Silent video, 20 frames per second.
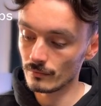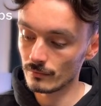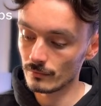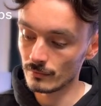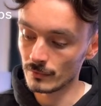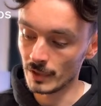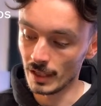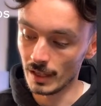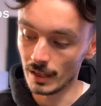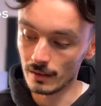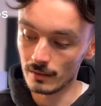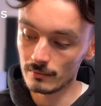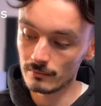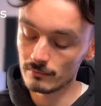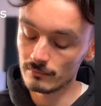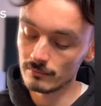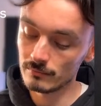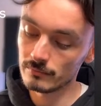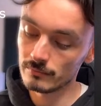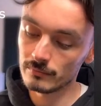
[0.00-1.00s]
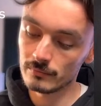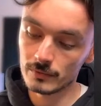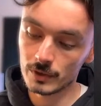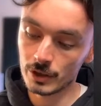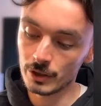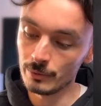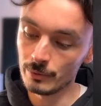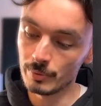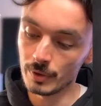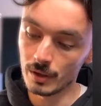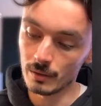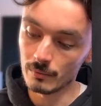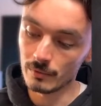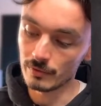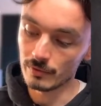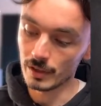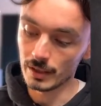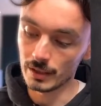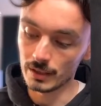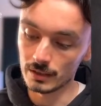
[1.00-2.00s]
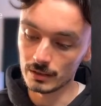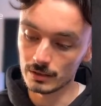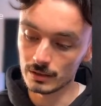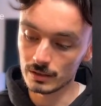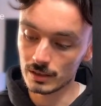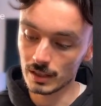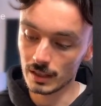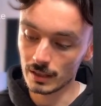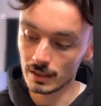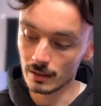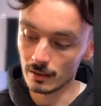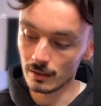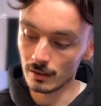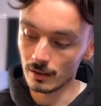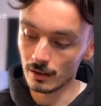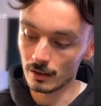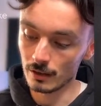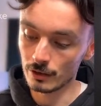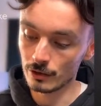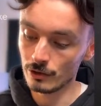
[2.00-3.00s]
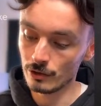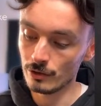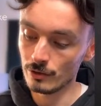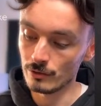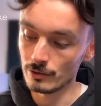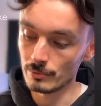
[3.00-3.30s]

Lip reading: Yeah, Cooper, I'm afraid, is just taking a huge